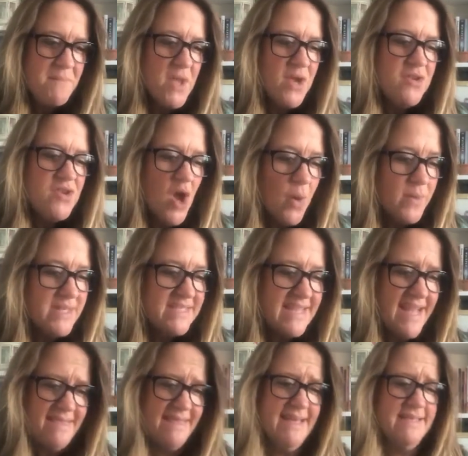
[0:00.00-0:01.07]
No one
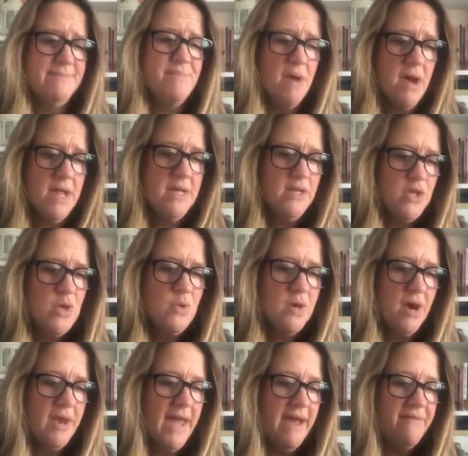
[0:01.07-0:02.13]
said, that's mine, you
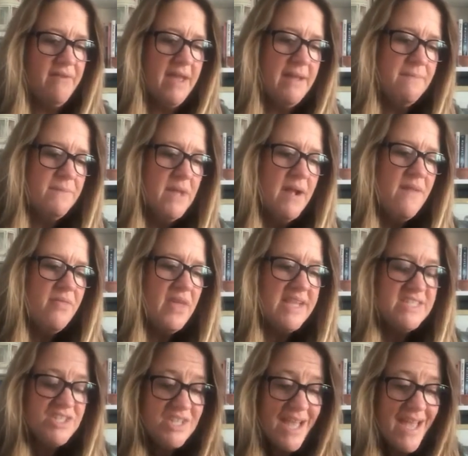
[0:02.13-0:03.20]
can't have it. They
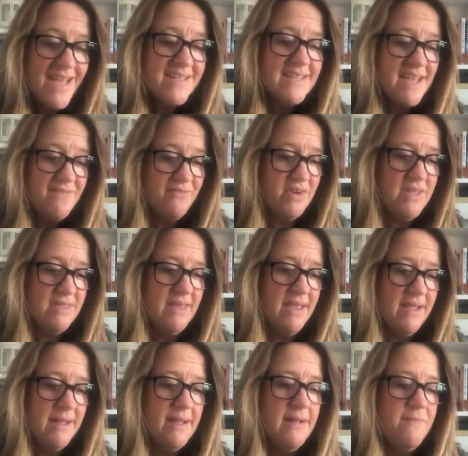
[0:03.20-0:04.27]
shared
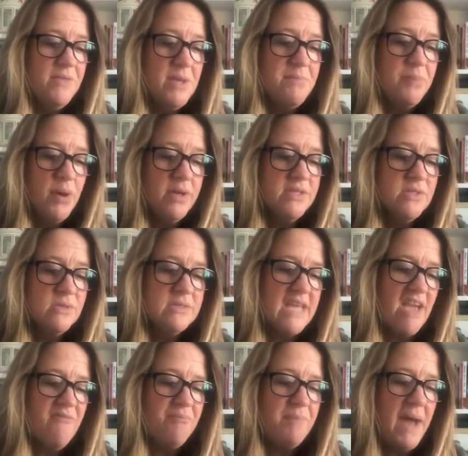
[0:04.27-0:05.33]
everything. The apostles
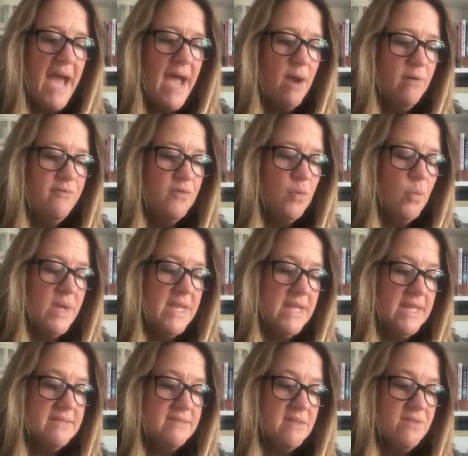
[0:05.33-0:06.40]
gave powerful
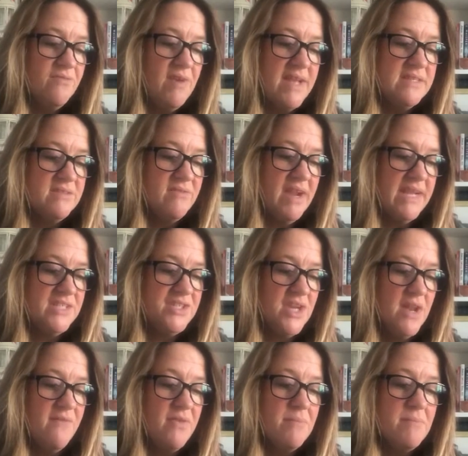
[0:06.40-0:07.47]
witness to the resurrection
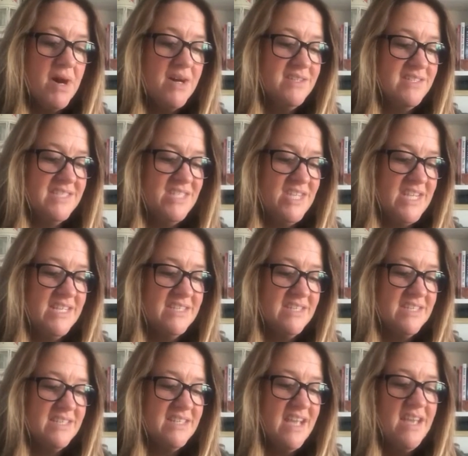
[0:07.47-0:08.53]
of the Master
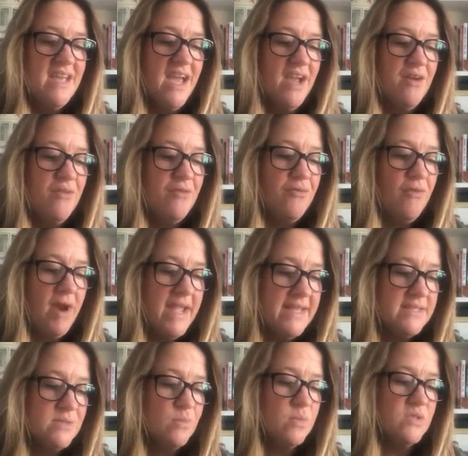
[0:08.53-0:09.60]
Jesus, and
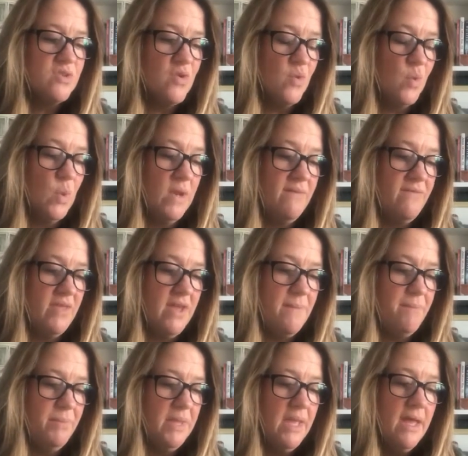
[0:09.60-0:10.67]
grace was on all of them.